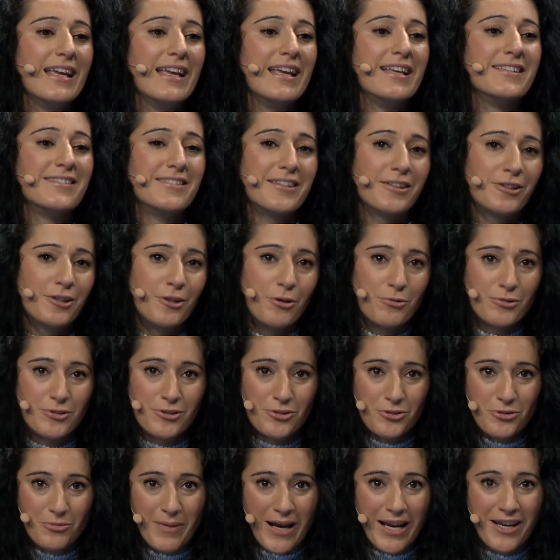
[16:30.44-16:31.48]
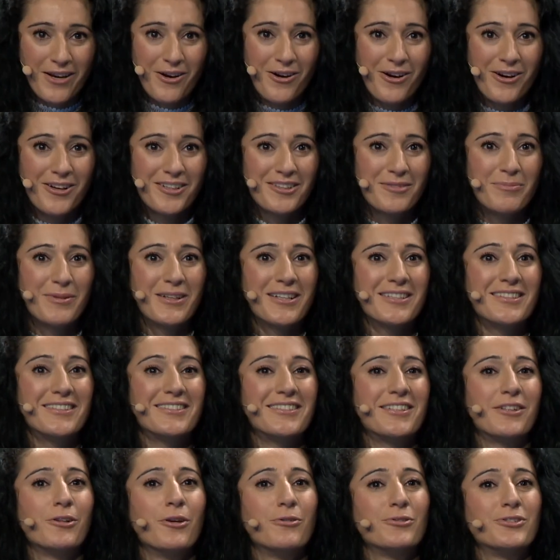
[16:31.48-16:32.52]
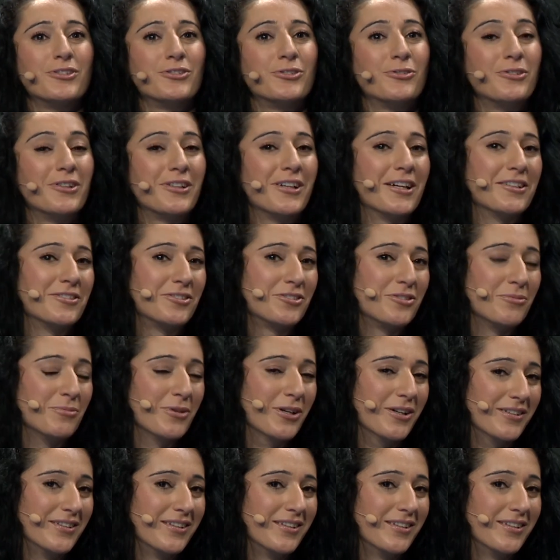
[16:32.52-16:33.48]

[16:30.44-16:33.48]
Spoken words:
is the closest to my heart because it's the closest to the customer.